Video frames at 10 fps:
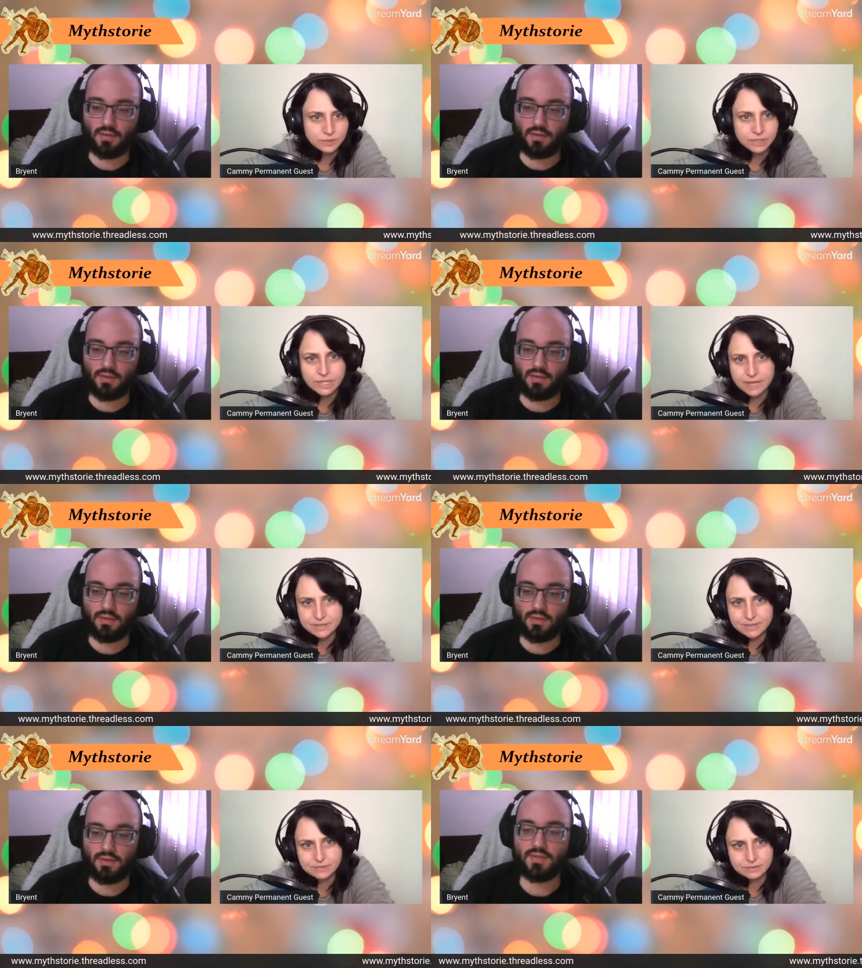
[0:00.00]

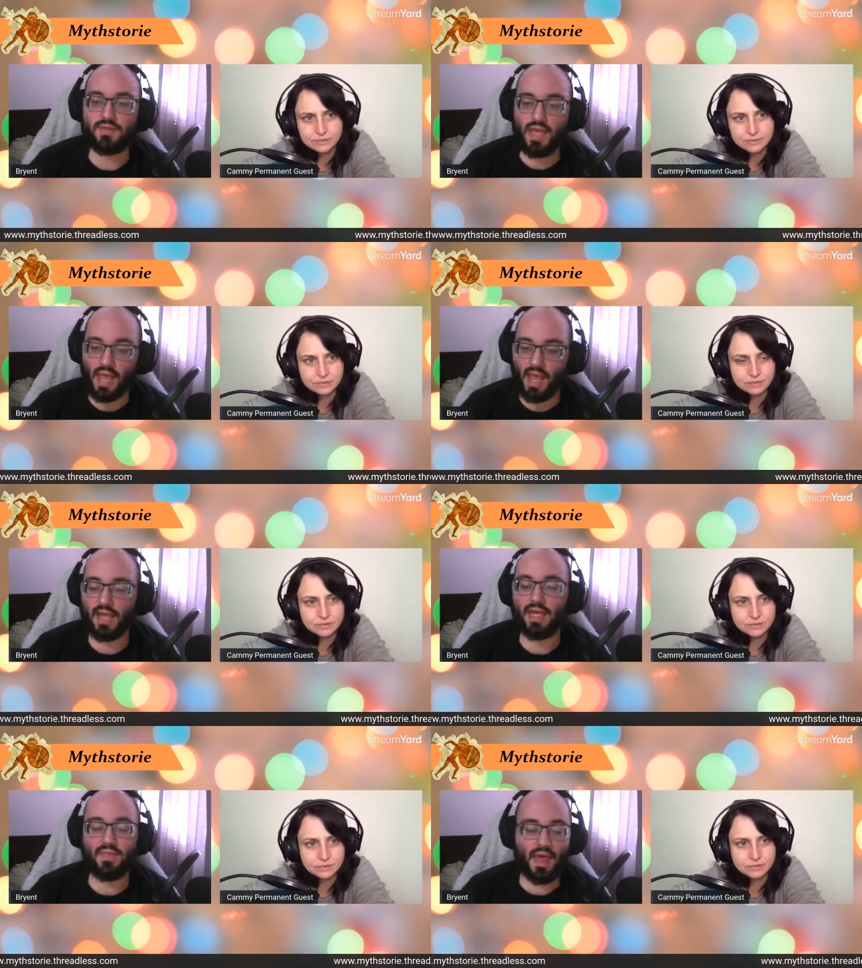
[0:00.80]
Speaker 1: Yes
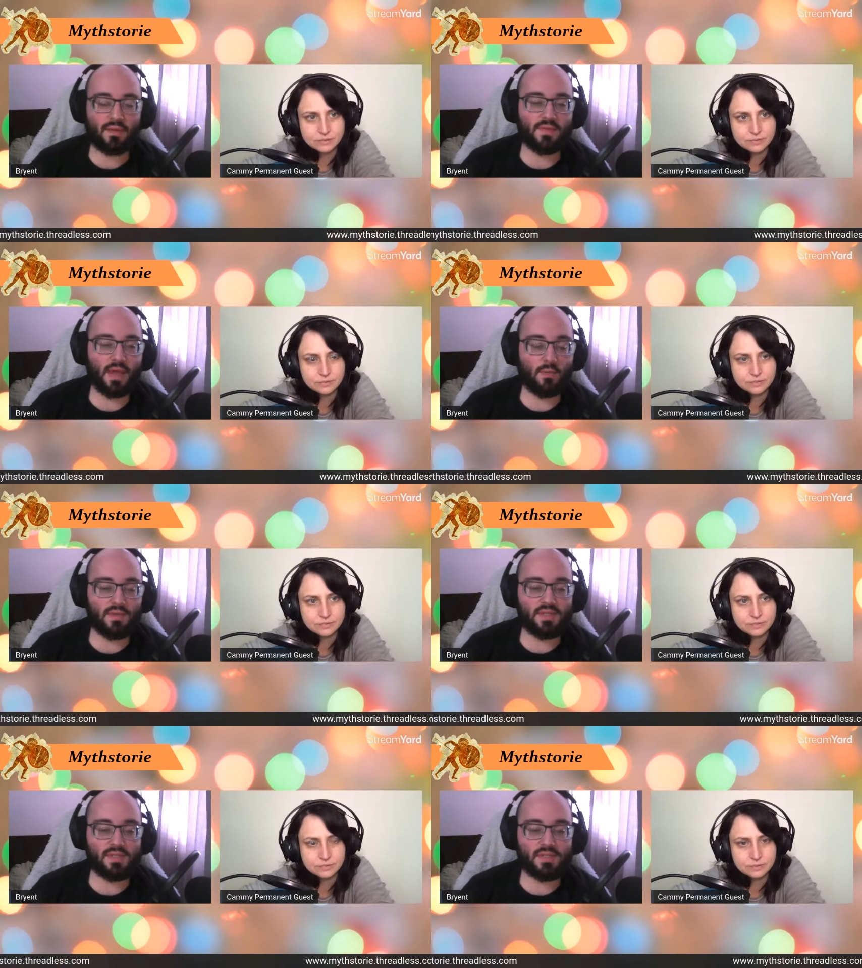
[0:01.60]
yeah and that that
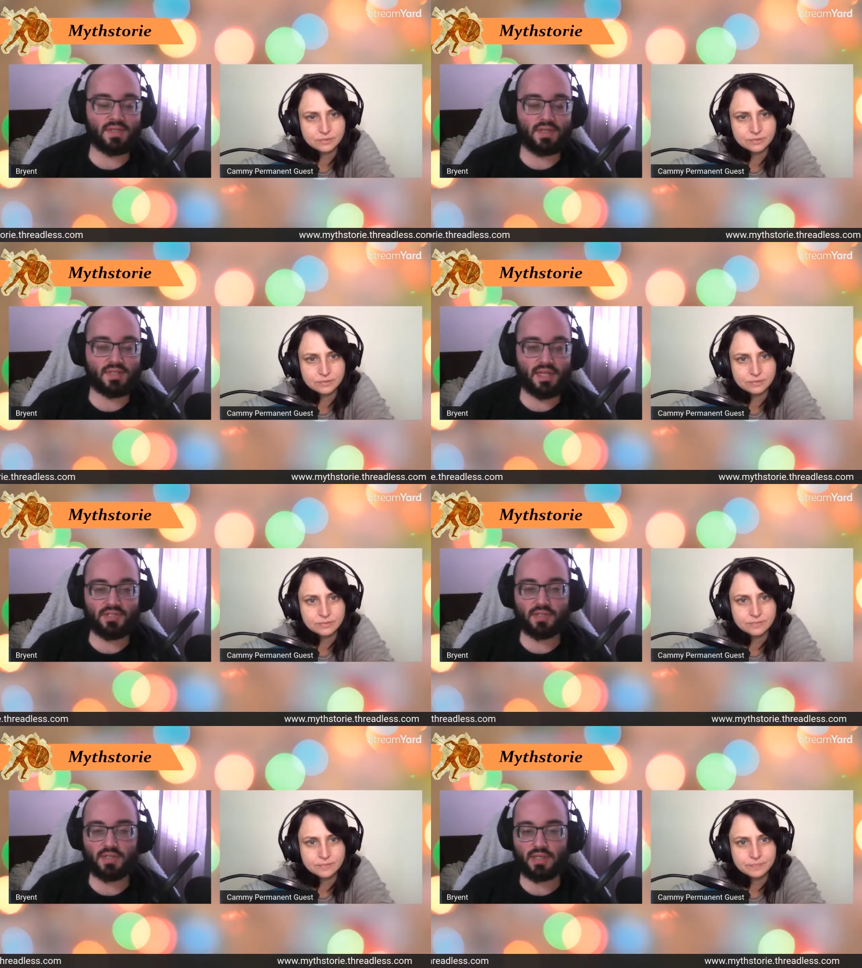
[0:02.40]
was
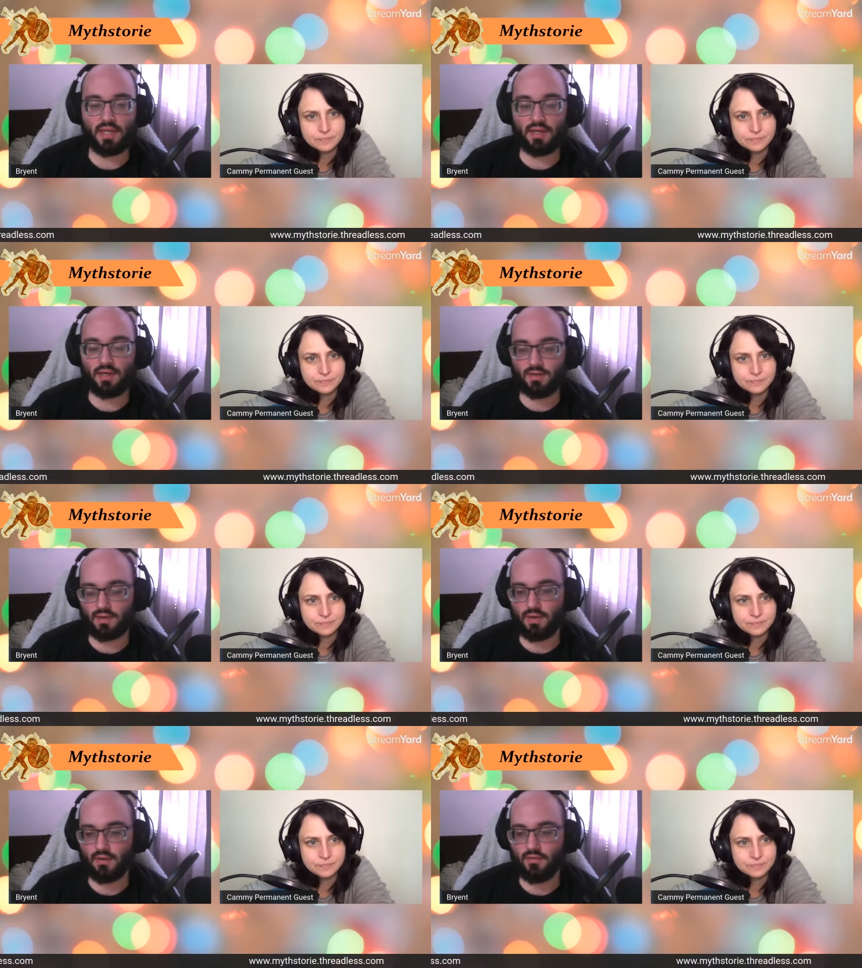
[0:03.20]
essentially like a,